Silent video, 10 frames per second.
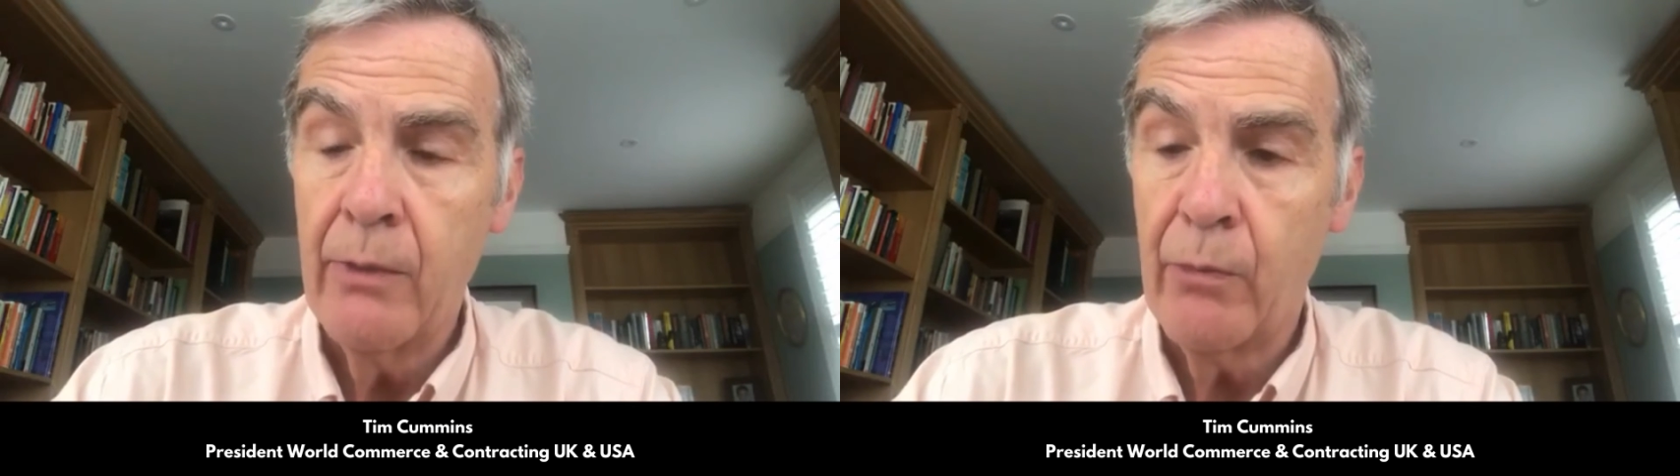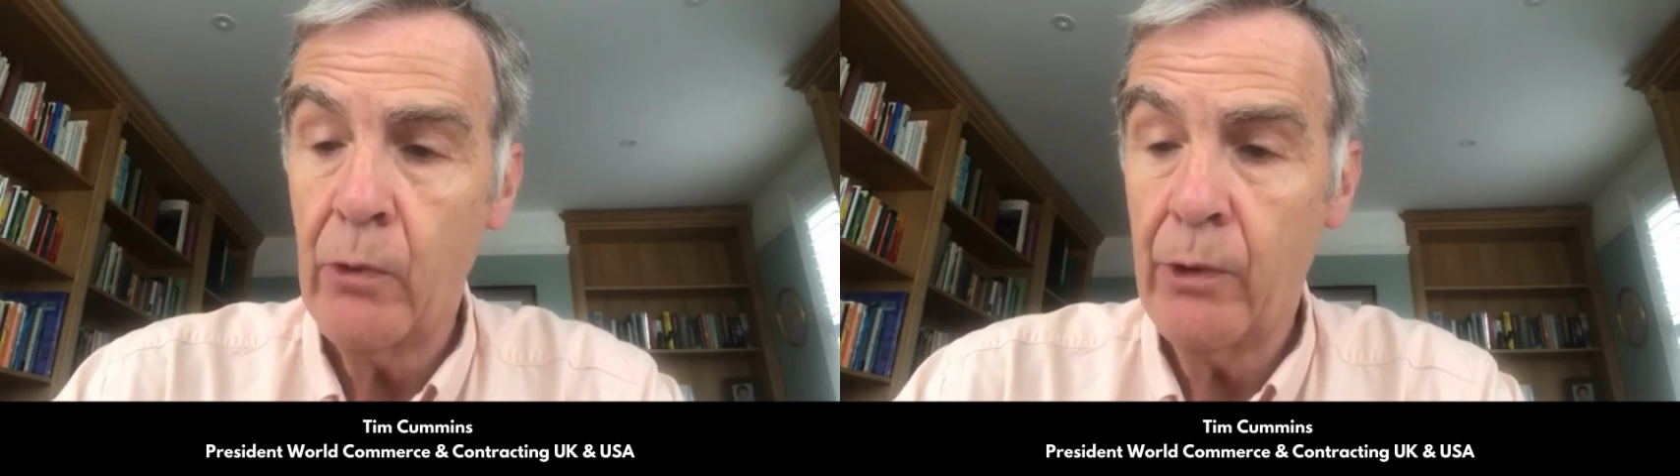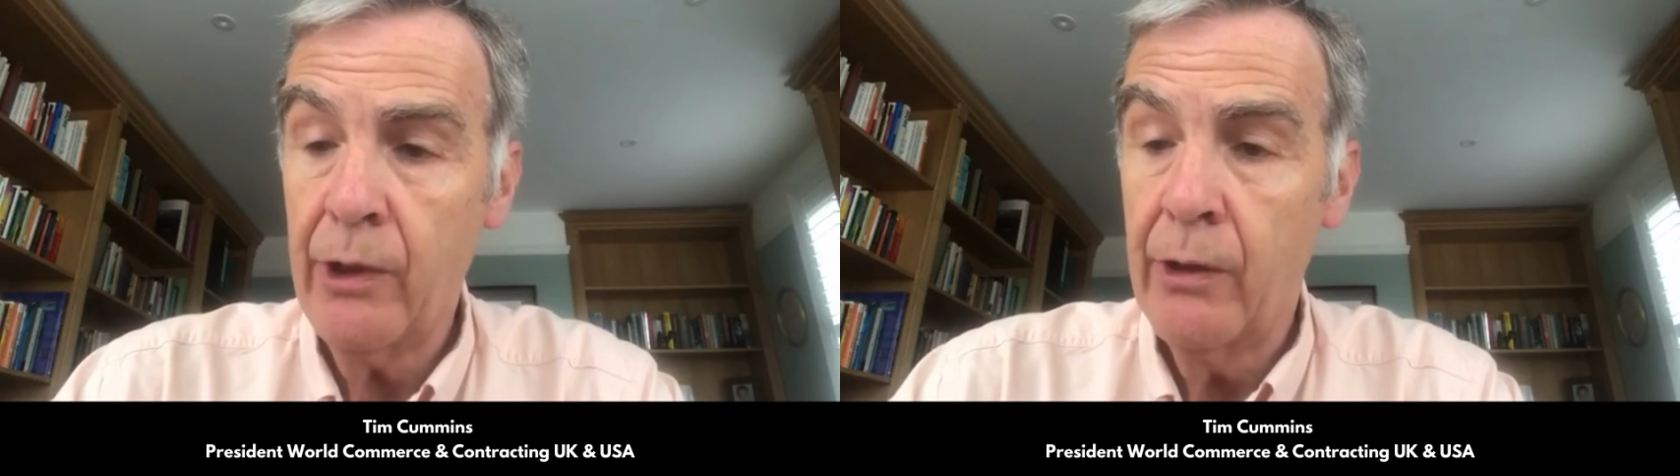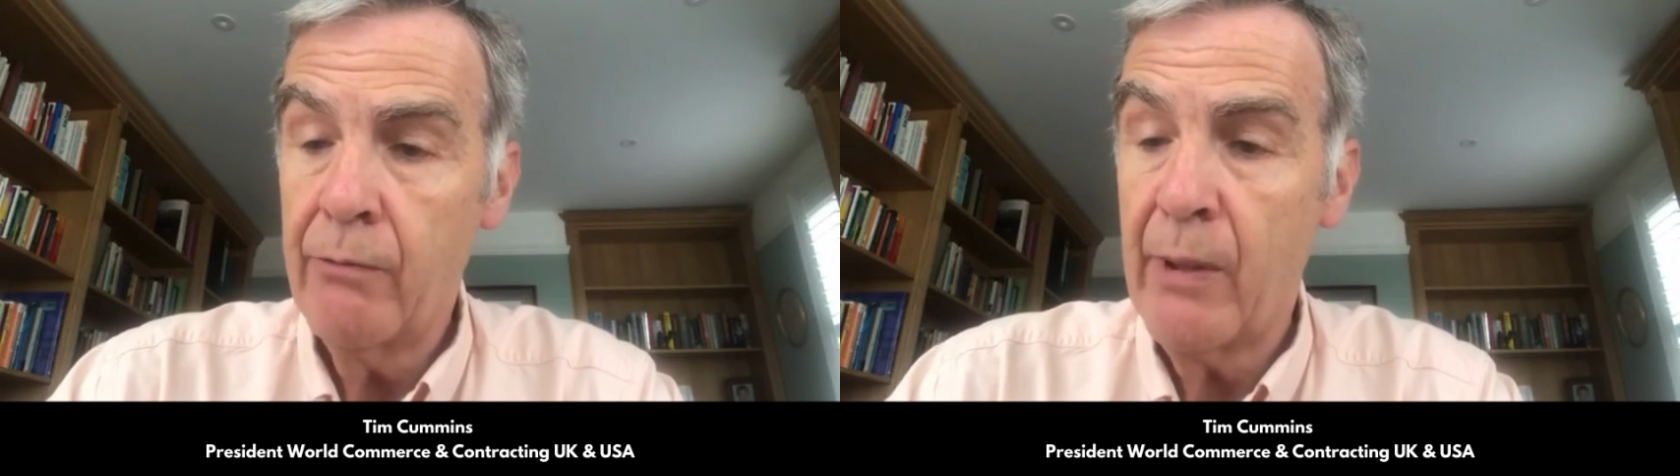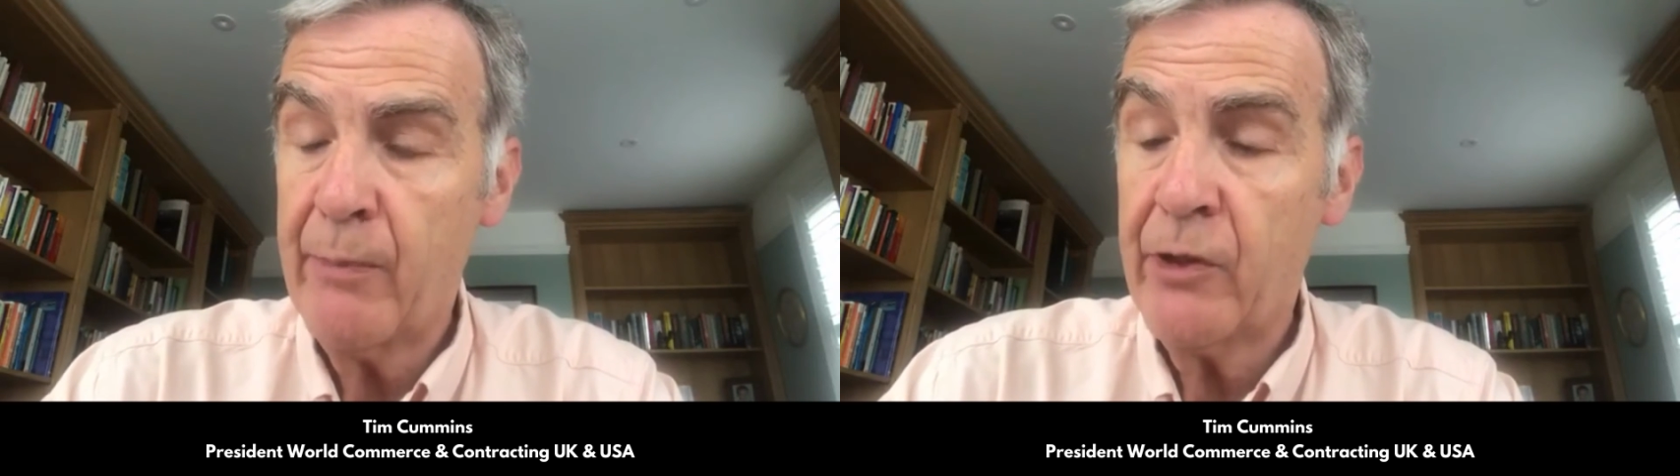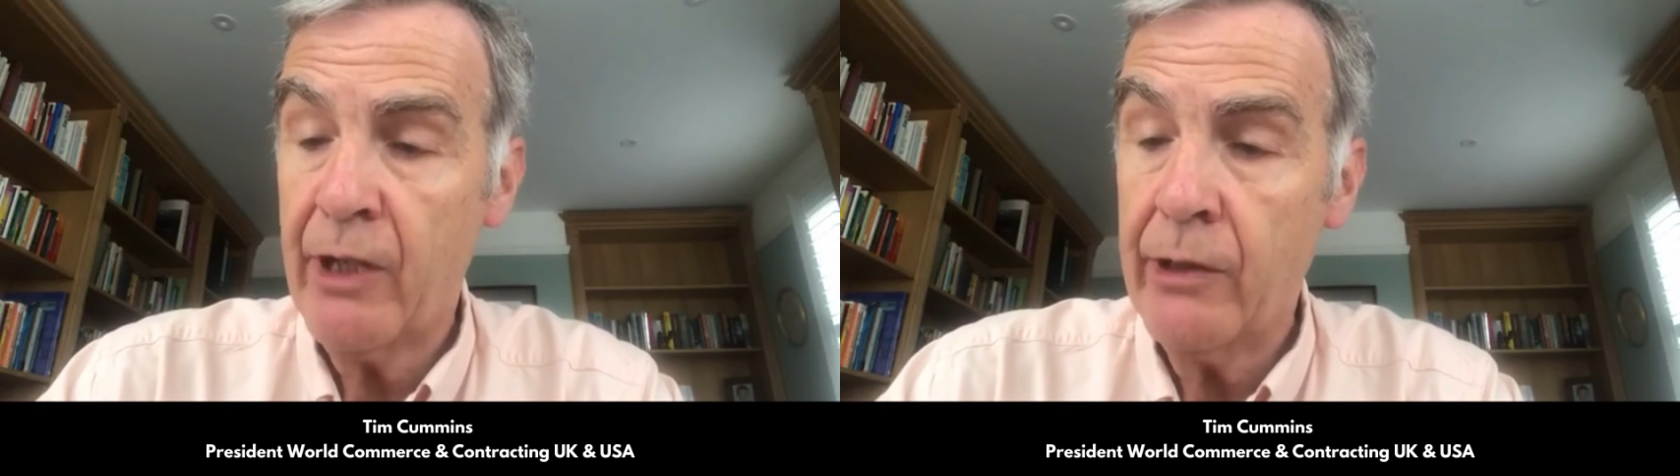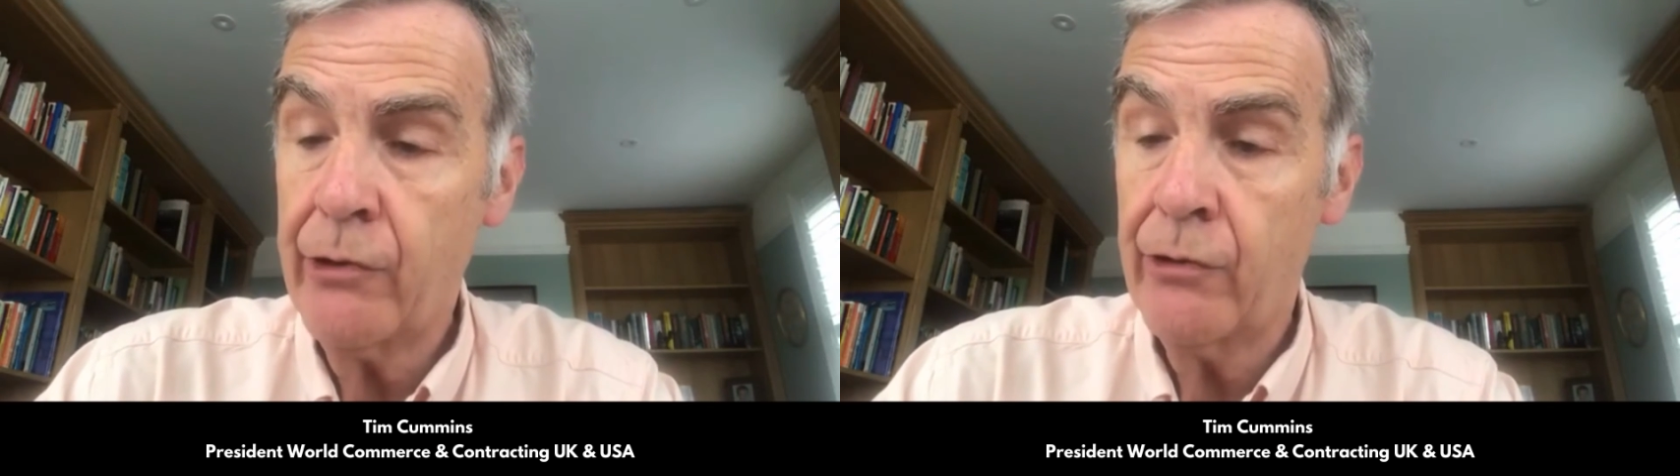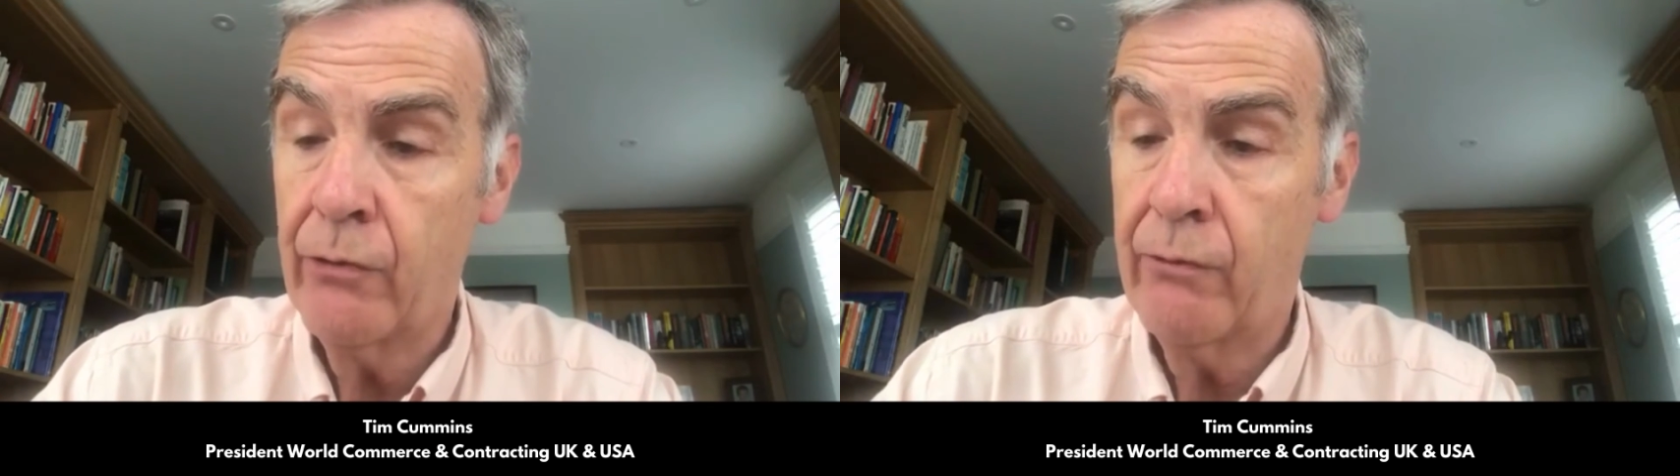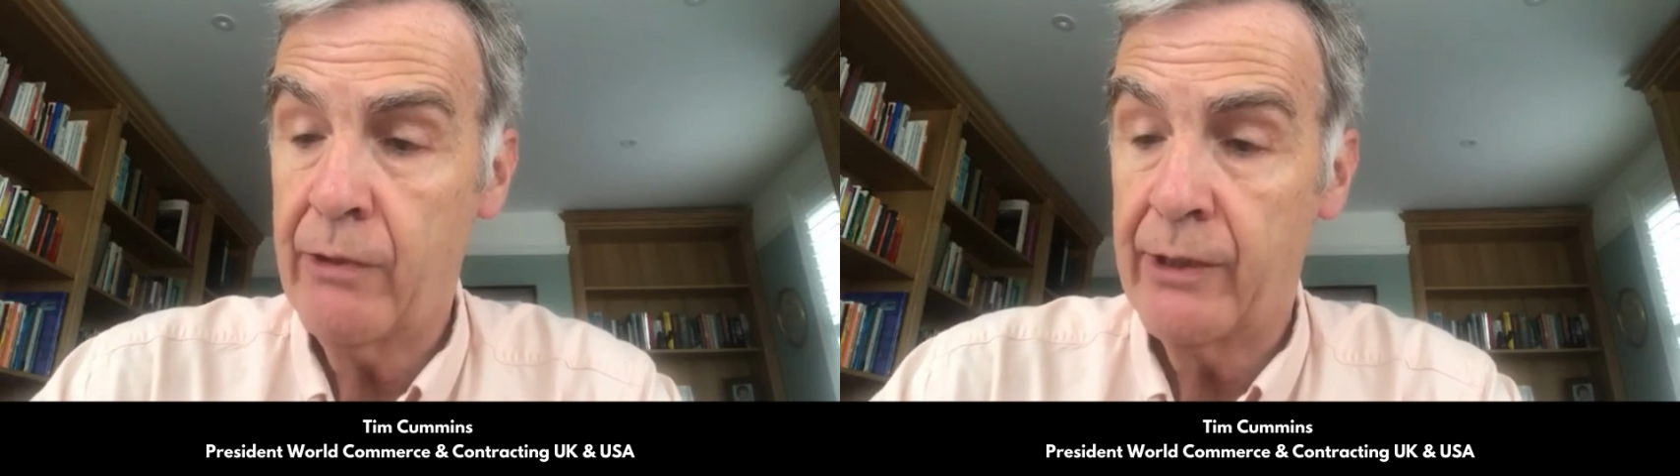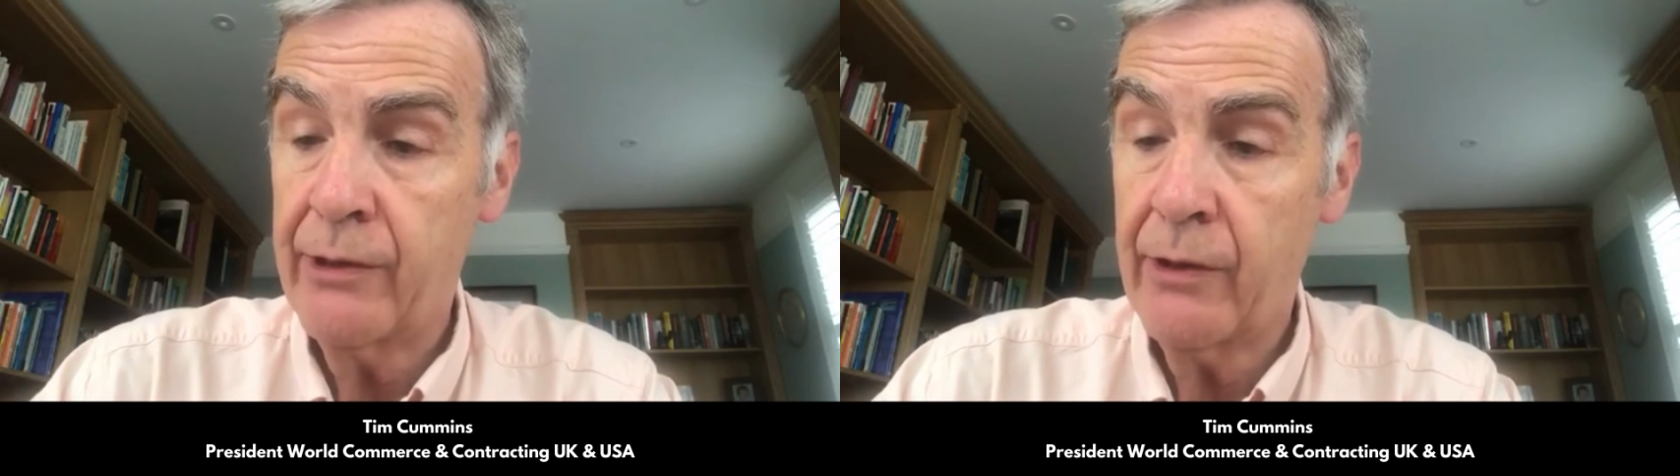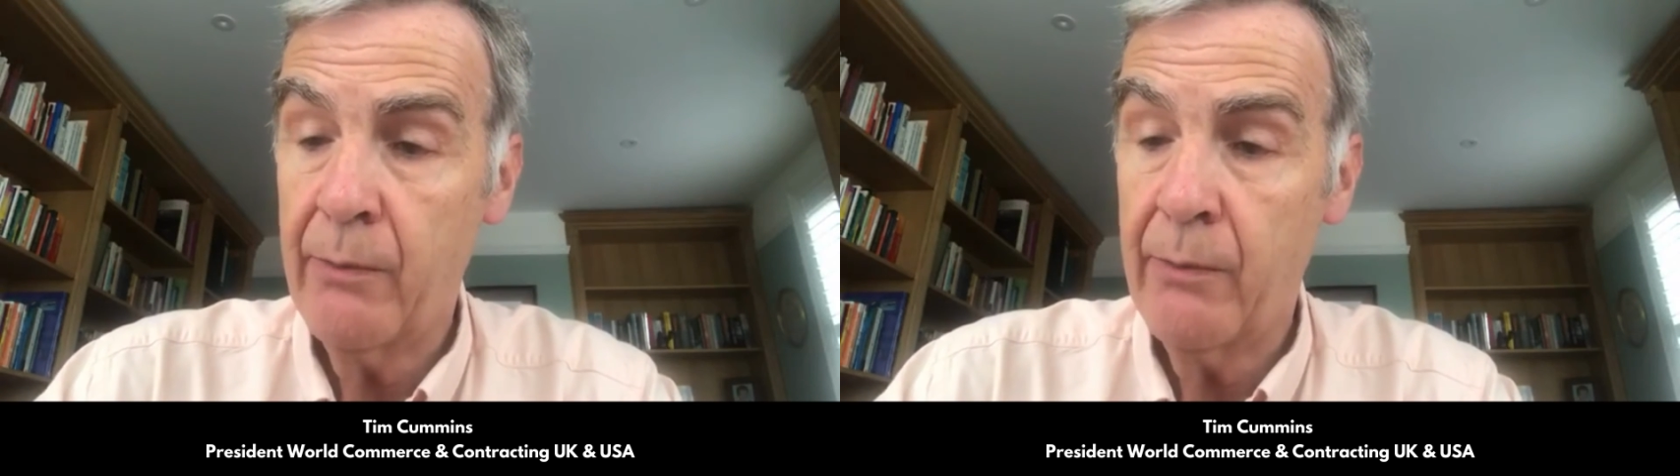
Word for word: broader reputational risk